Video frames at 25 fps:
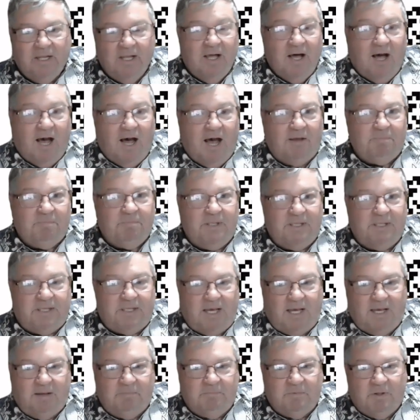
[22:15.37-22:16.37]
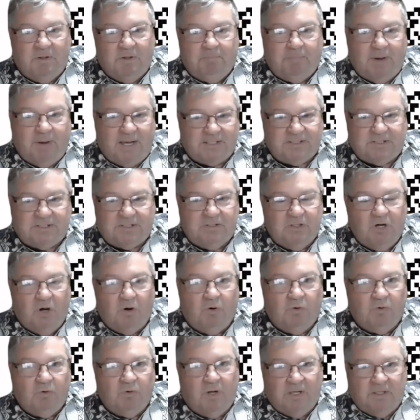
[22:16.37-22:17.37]
I became the best
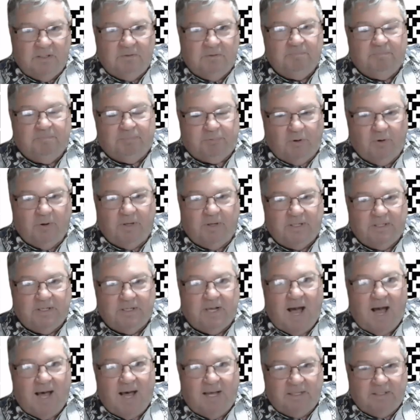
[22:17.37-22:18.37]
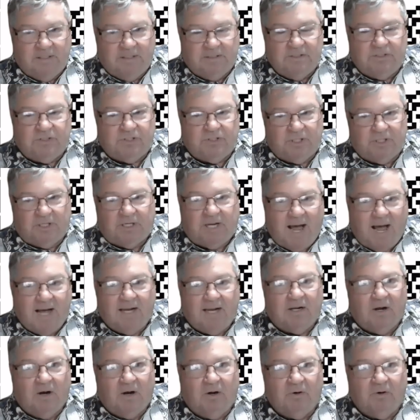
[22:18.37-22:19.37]
known unemployed guy in
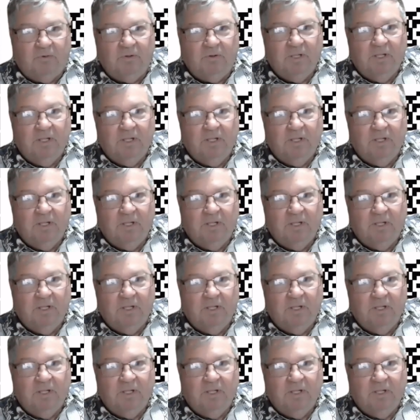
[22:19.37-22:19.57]
Chicago,